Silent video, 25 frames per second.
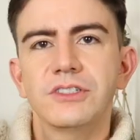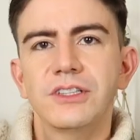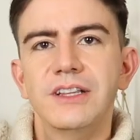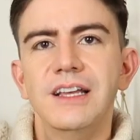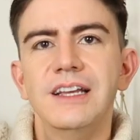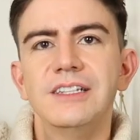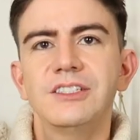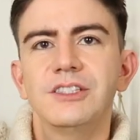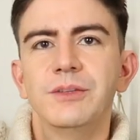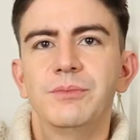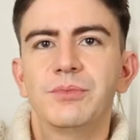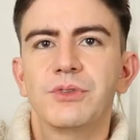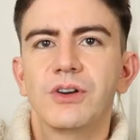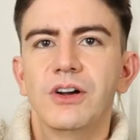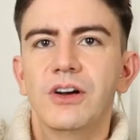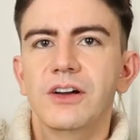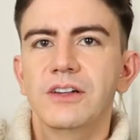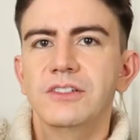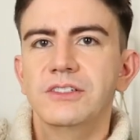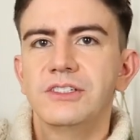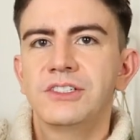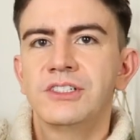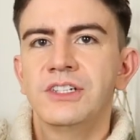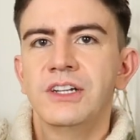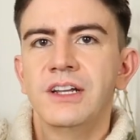So there's the
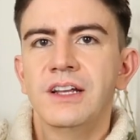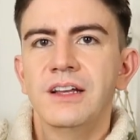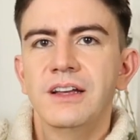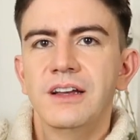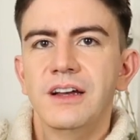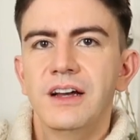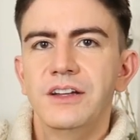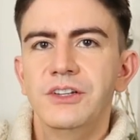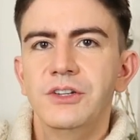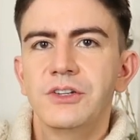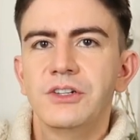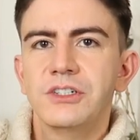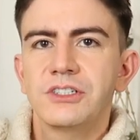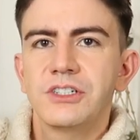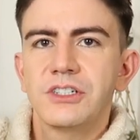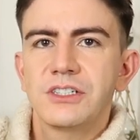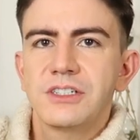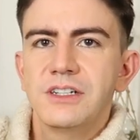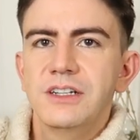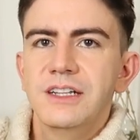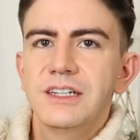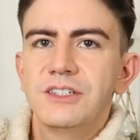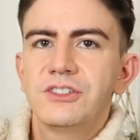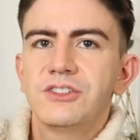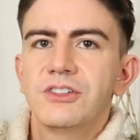branch and you could just
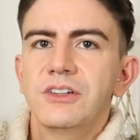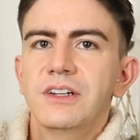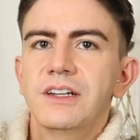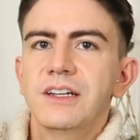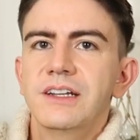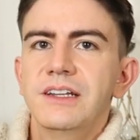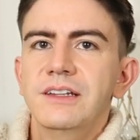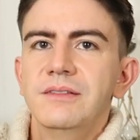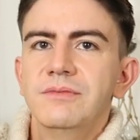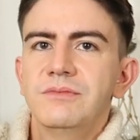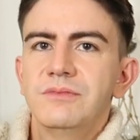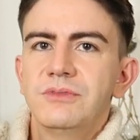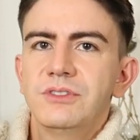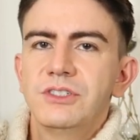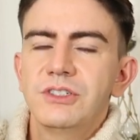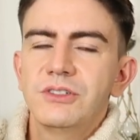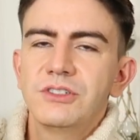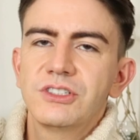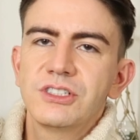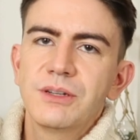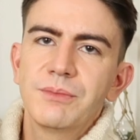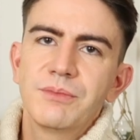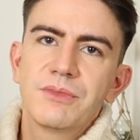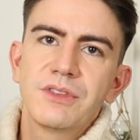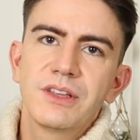literally do
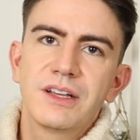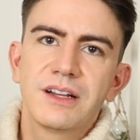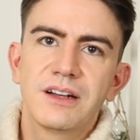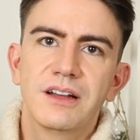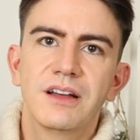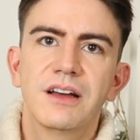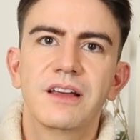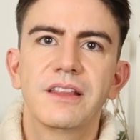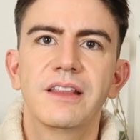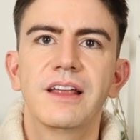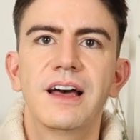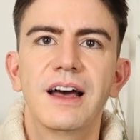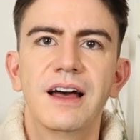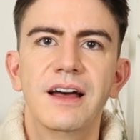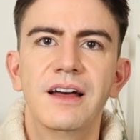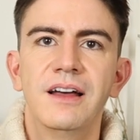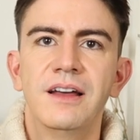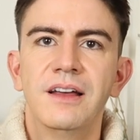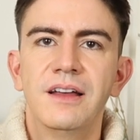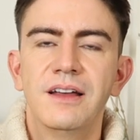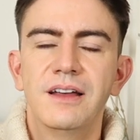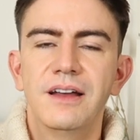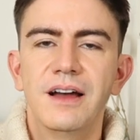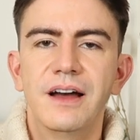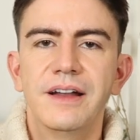something like that
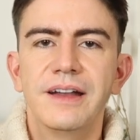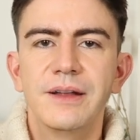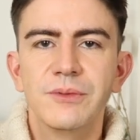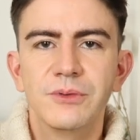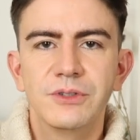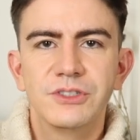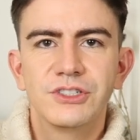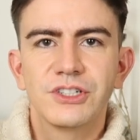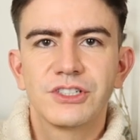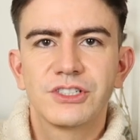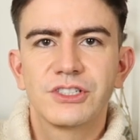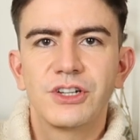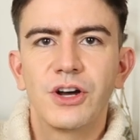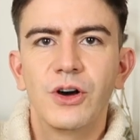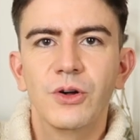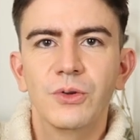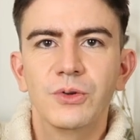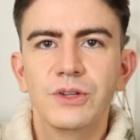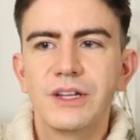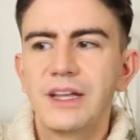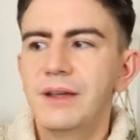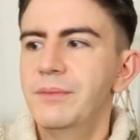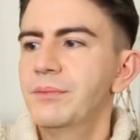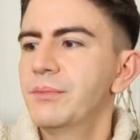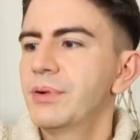and it would just
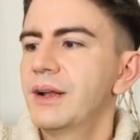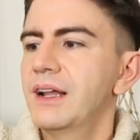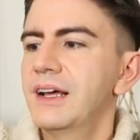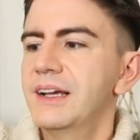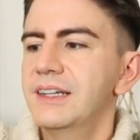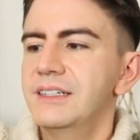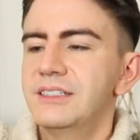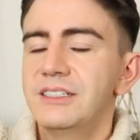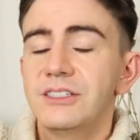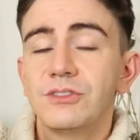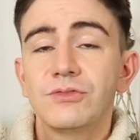hold it in place.